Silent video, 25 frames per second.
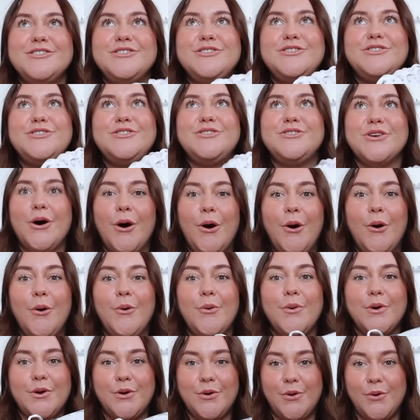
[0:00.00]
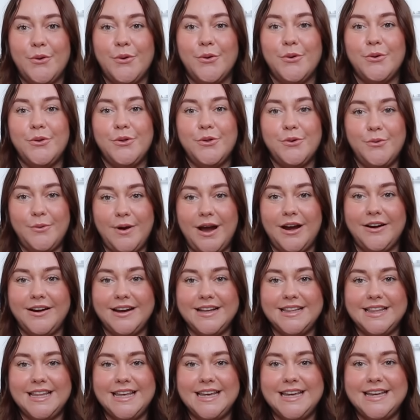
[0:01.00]
so cool
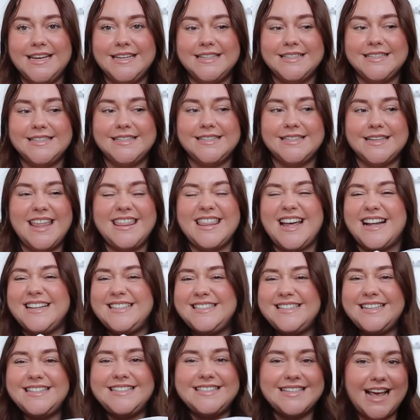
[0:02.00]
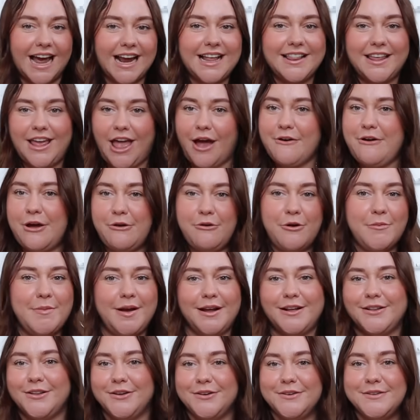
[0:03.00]
wearing these. And that's exactly how I want
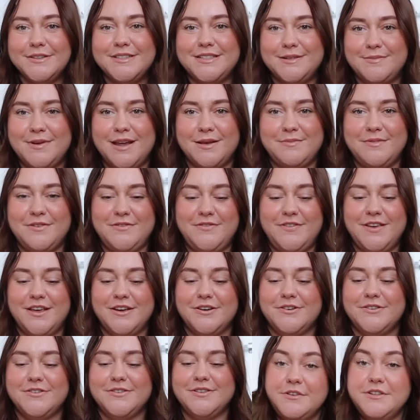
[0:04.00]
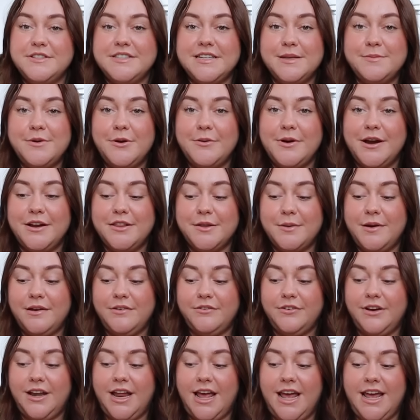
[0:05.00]
my clothes to make me feel. If you see me wearing them
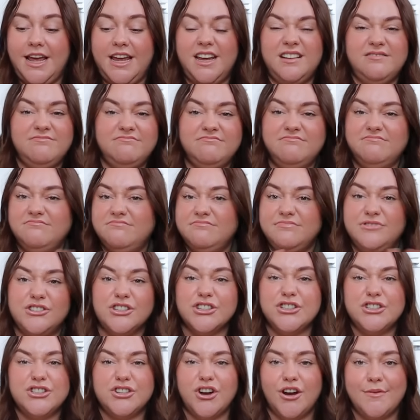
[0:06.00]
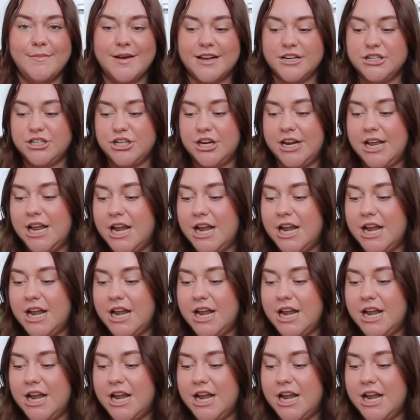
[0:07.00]
every day, just don't mention